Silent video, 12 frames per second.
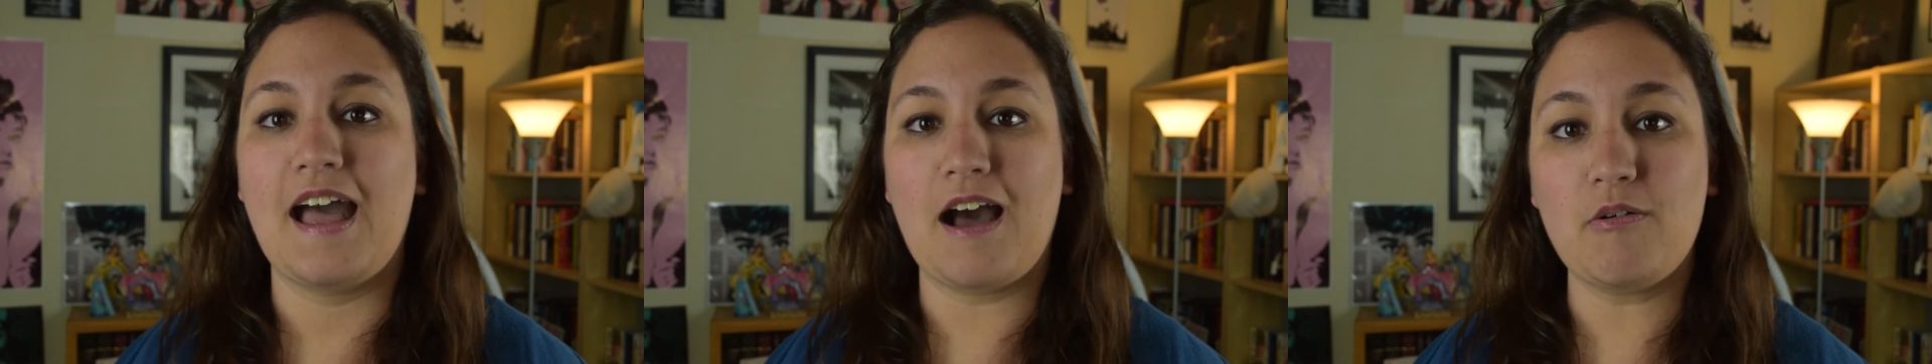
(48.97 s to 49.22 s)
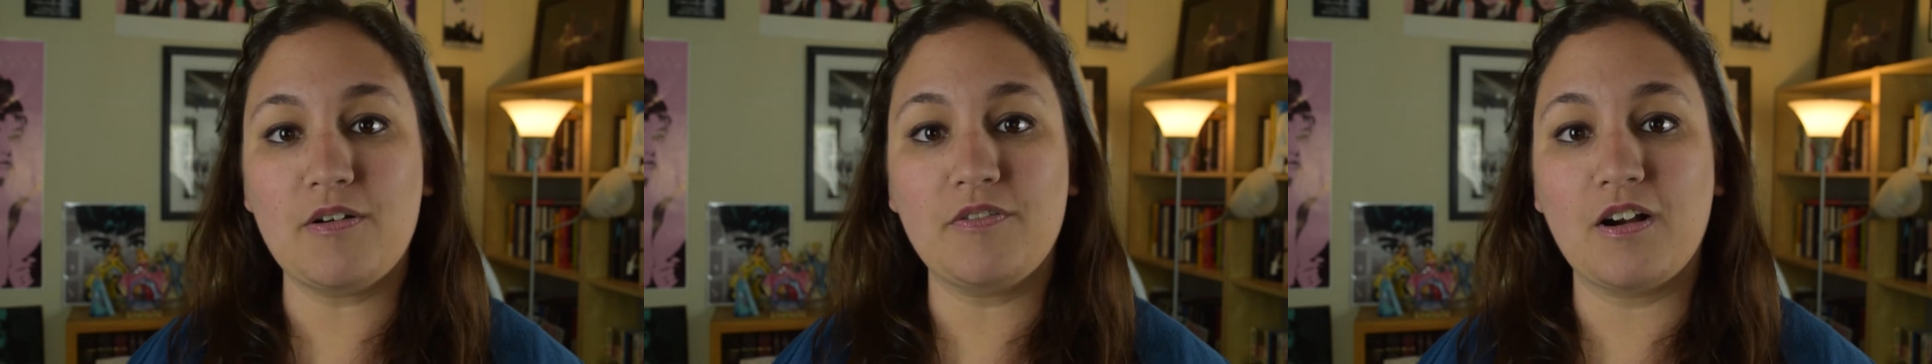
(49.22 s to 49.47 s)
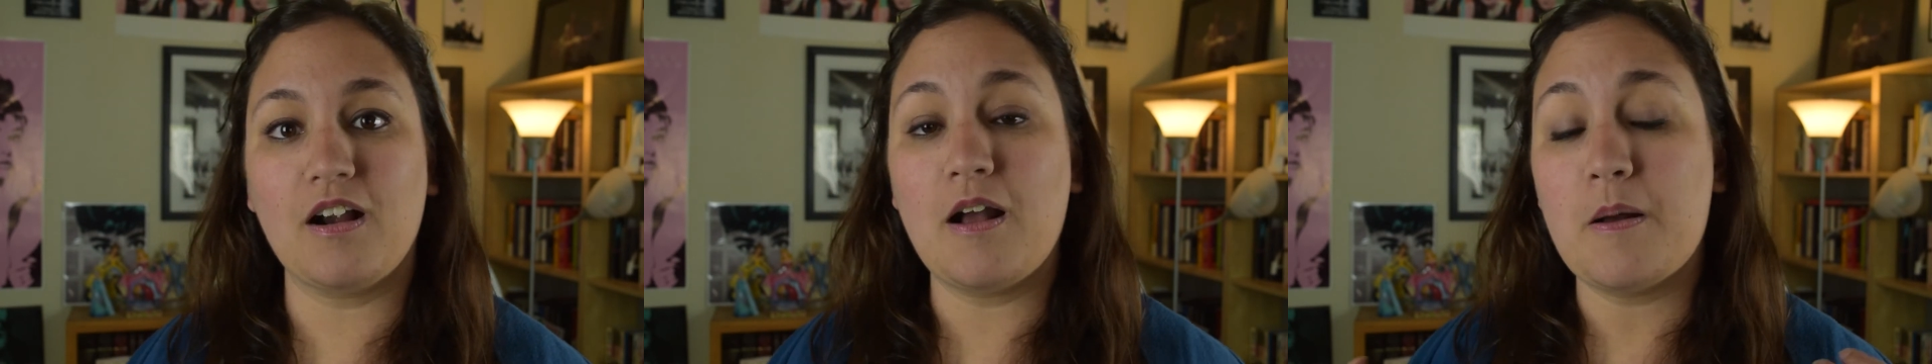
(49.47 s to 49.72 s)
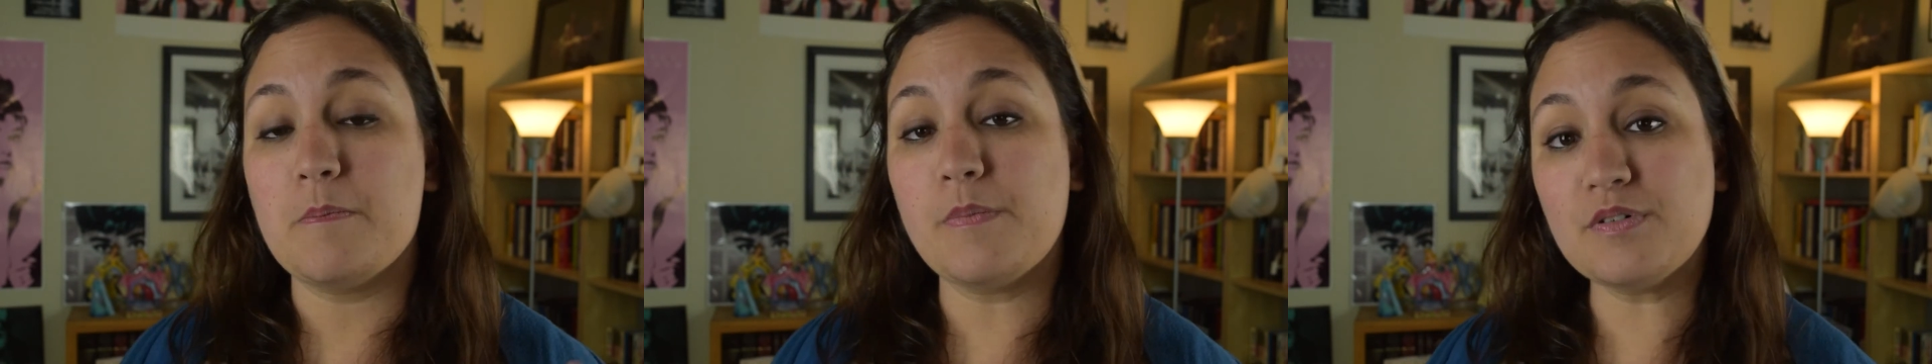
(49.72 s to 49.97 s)
However,
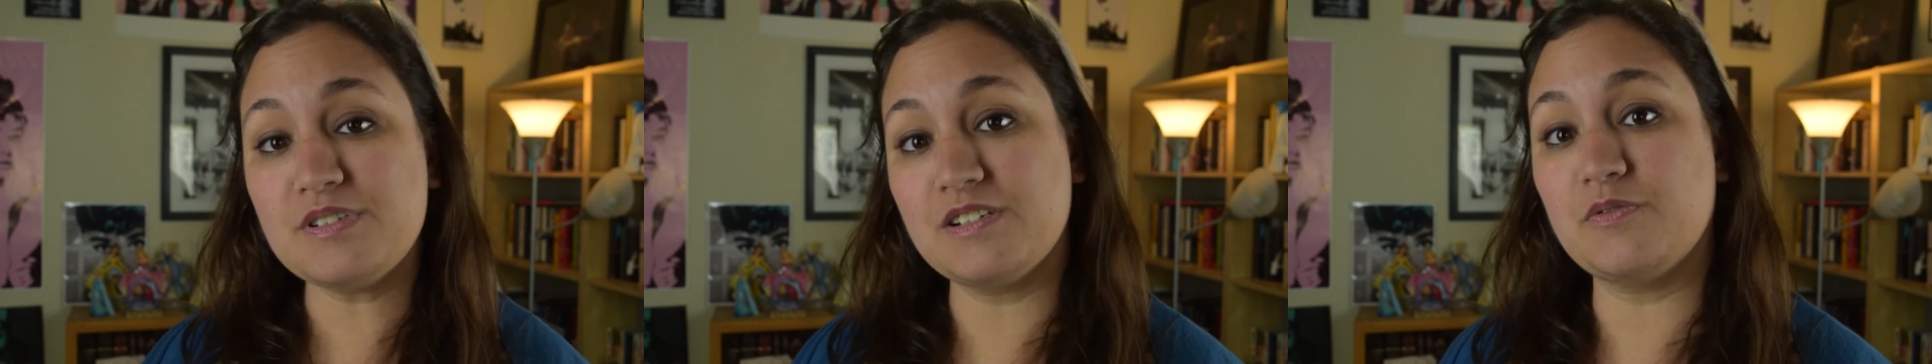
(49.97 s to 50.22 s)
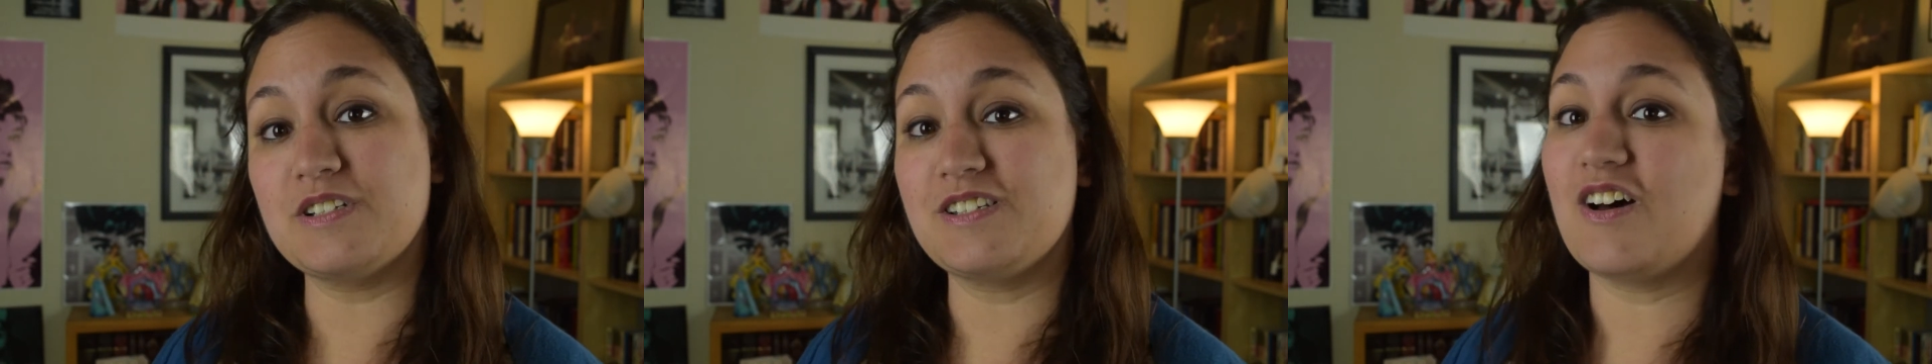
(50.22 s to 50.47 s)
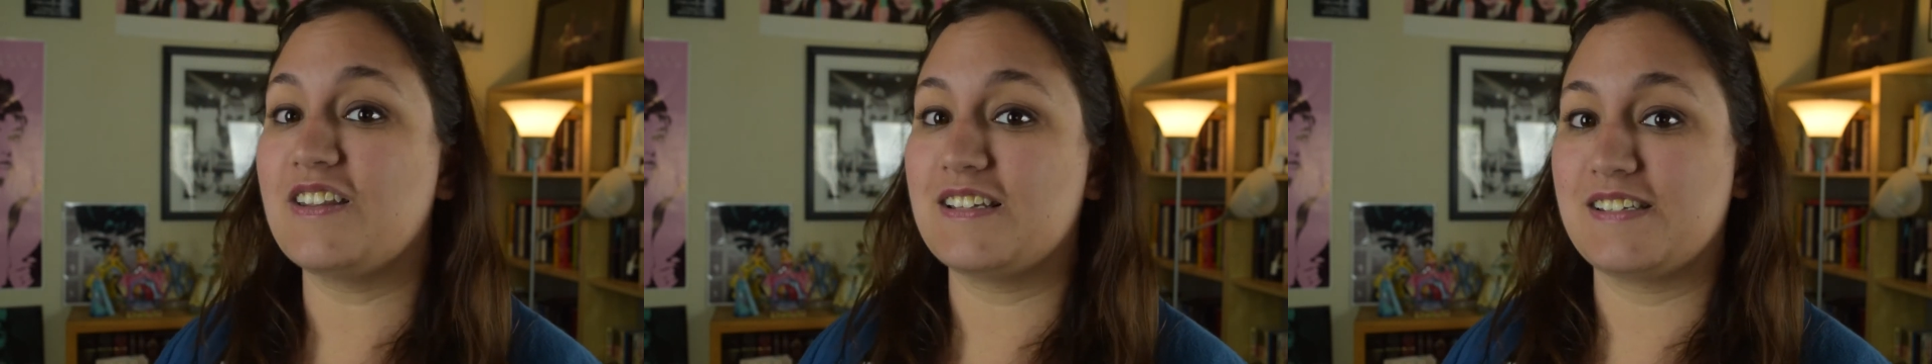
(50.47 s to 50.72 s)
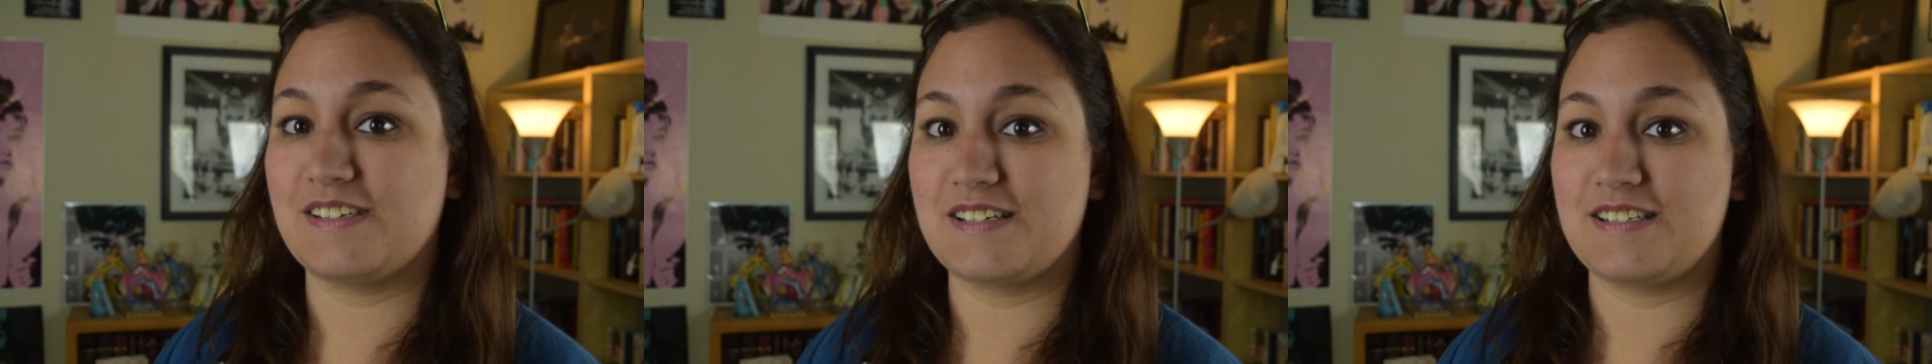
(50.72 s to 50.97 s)
most of what's on
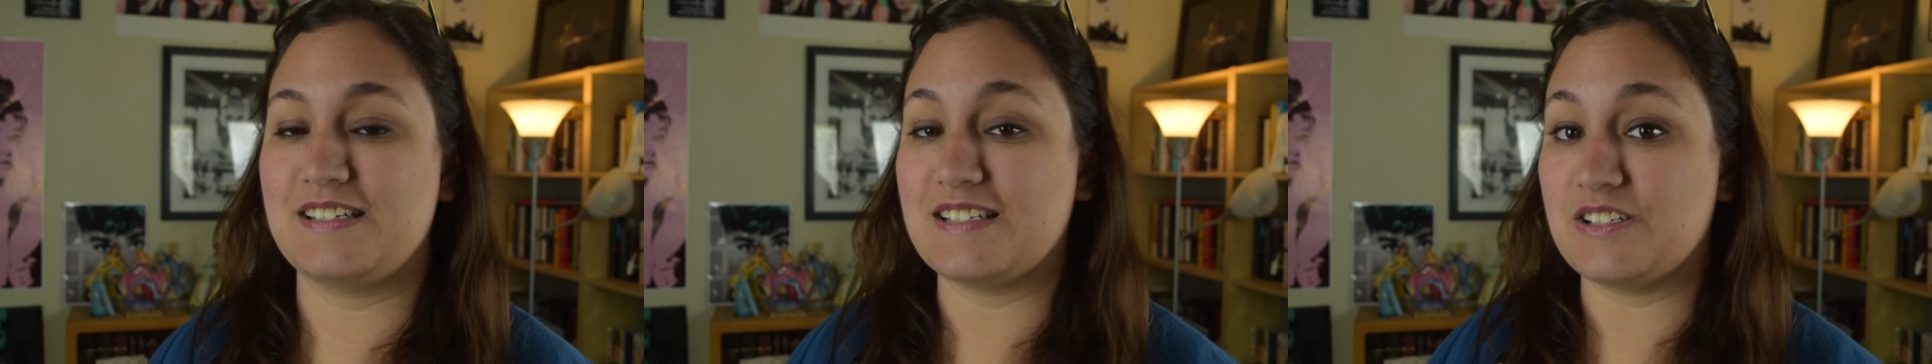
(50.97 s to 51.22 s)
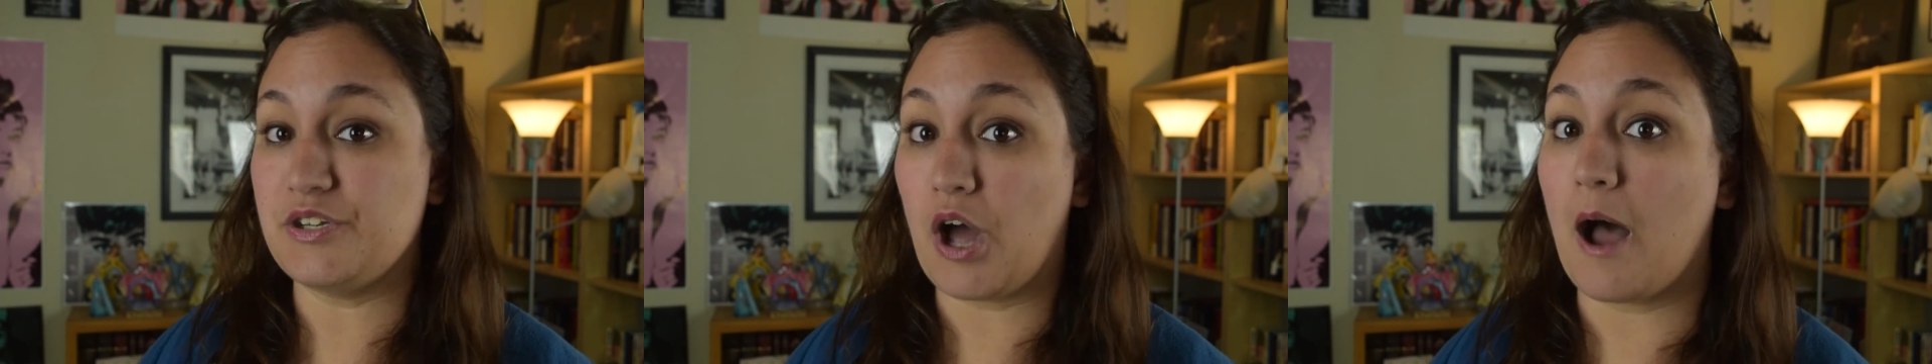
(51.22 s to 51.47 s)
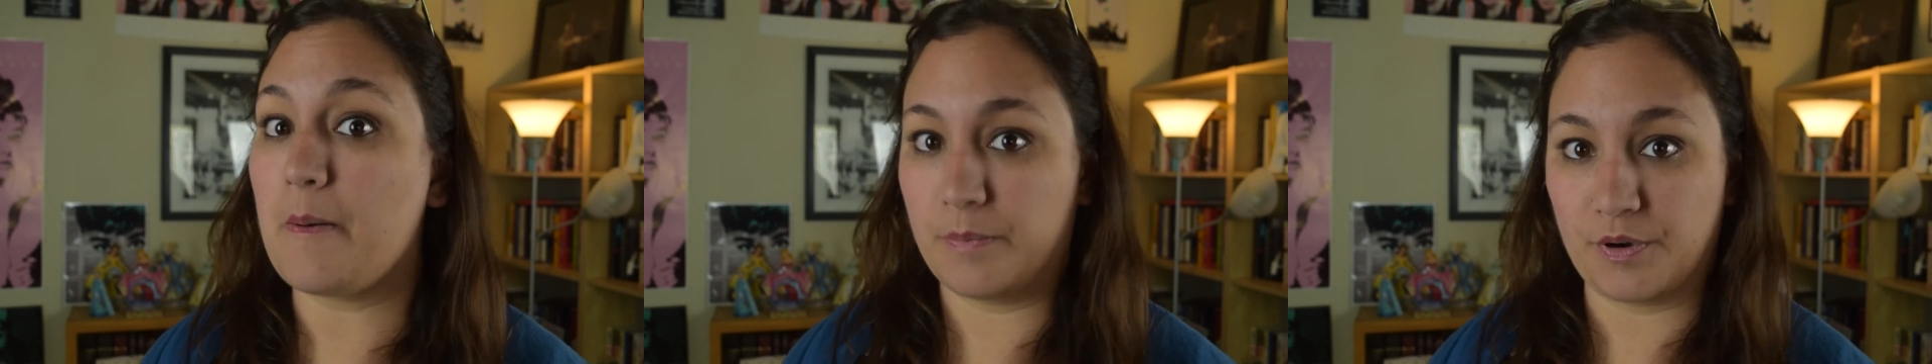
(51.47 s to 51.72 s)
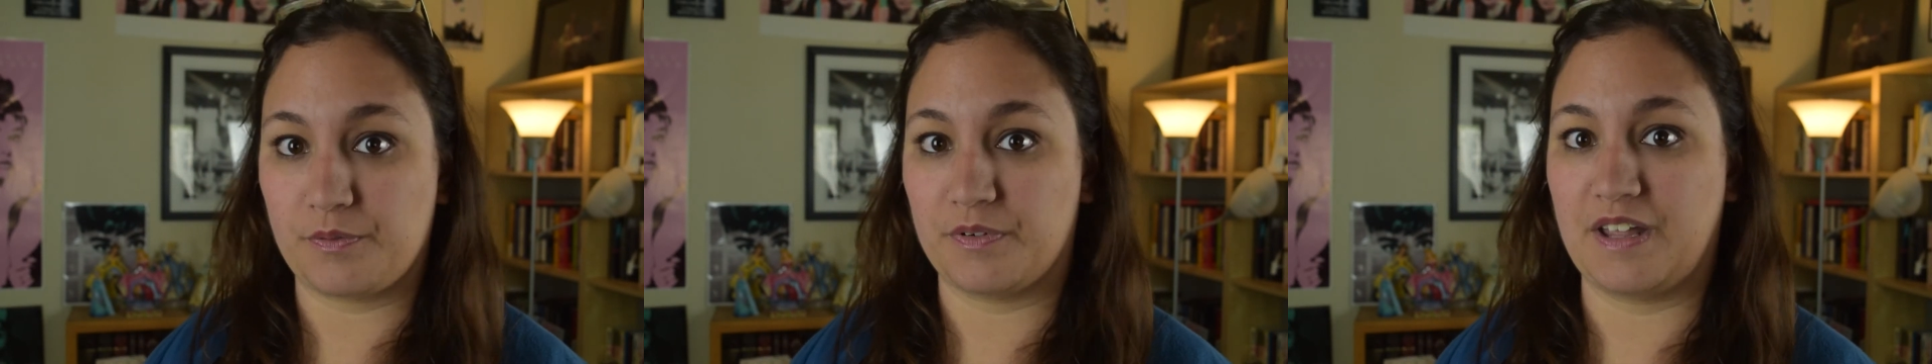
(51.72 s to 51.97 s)
this list is not
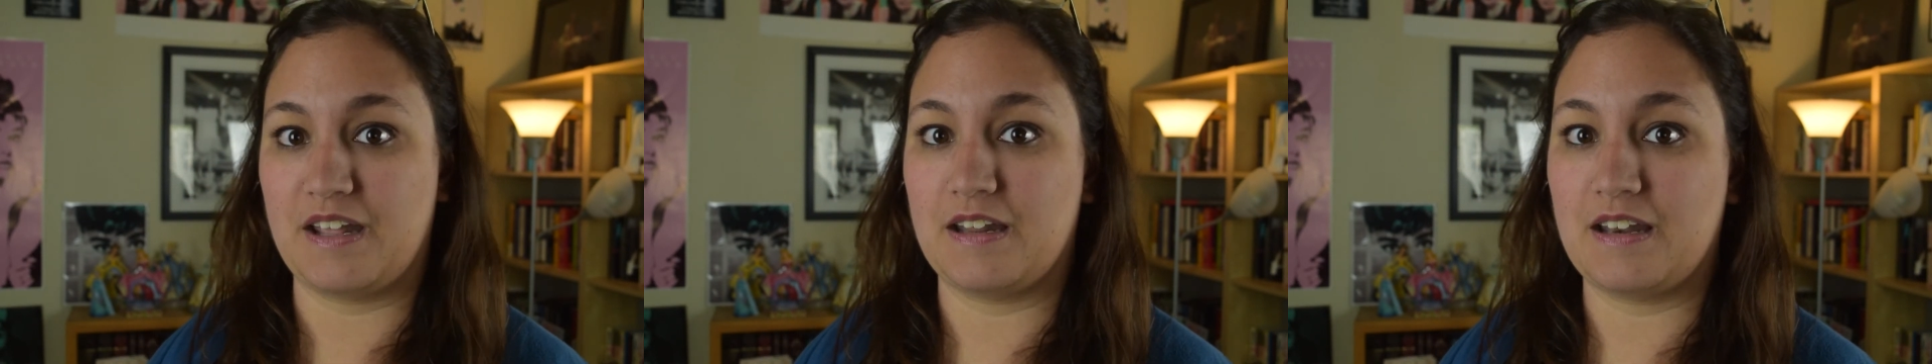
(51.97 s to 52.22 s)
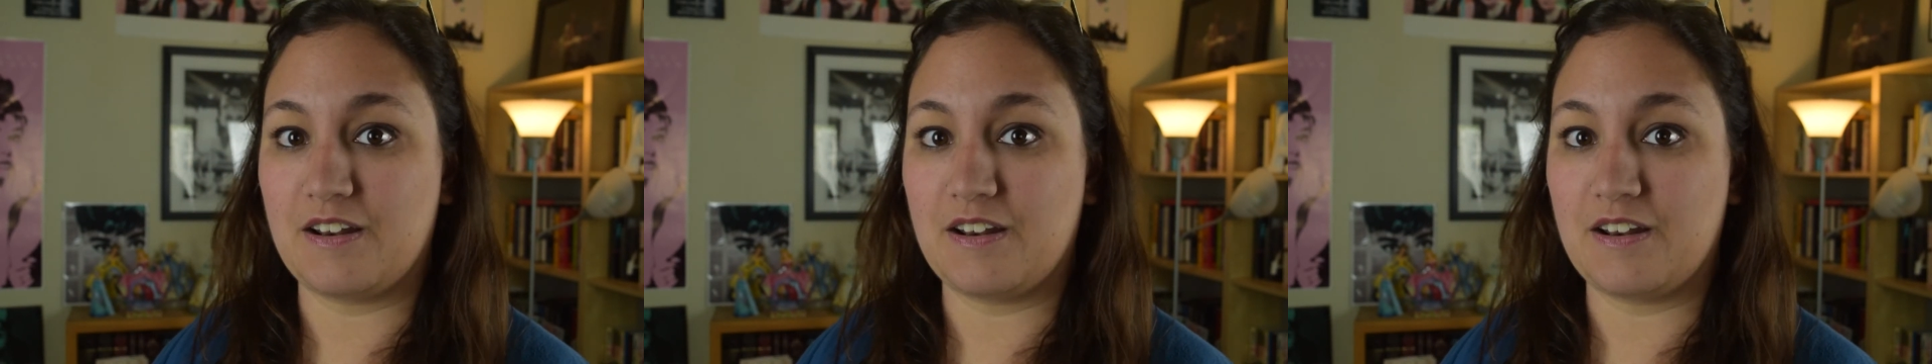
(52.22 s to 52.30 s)
book related.